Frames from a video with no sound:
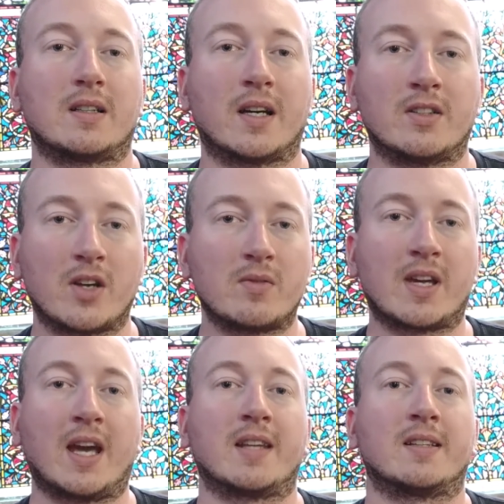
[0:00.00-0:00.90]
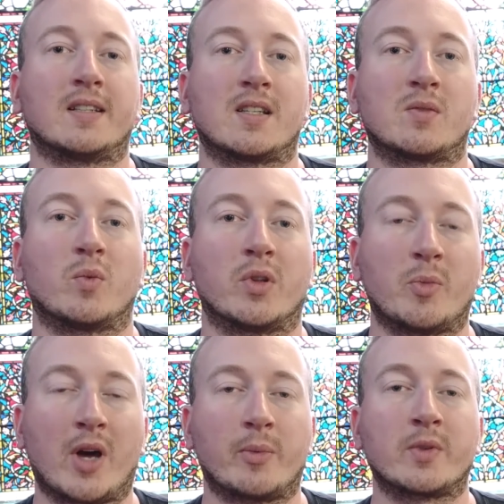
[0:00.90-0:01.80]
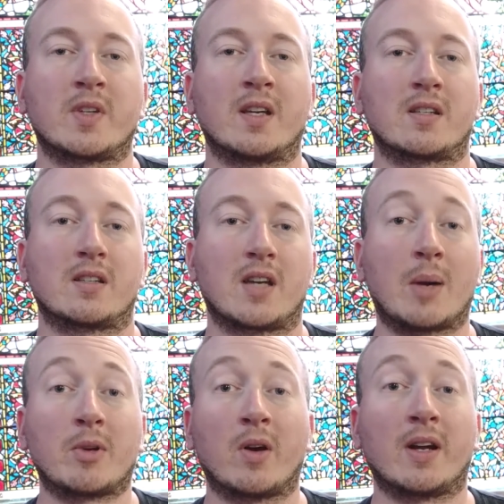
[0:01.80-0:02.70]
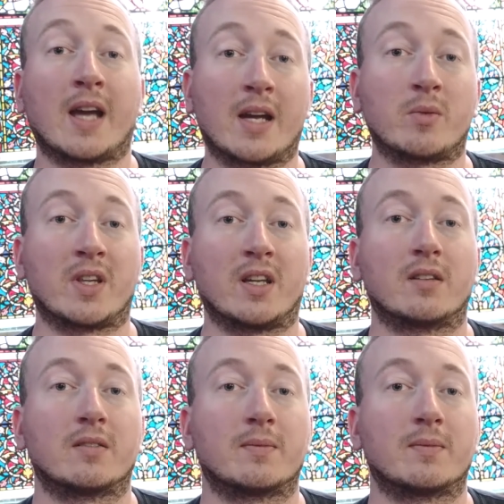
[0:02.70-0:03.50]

I don't care that this isn't what the Bible says. I'm going ahead with it.